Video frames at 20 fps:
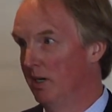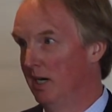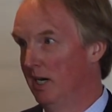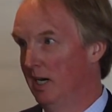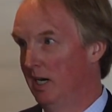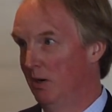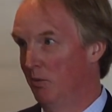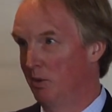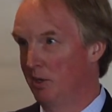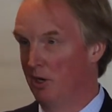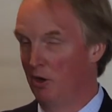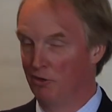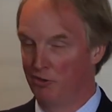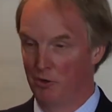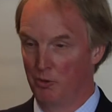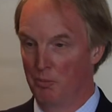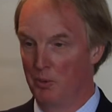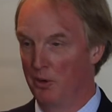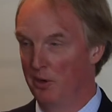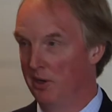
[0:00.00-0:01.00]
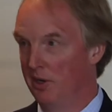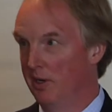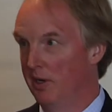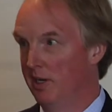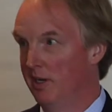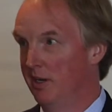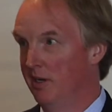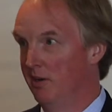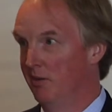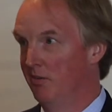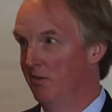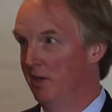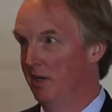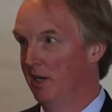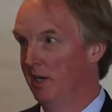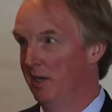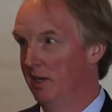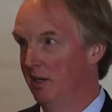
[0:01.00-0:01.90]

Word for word: Uh, we'd also put it in, a,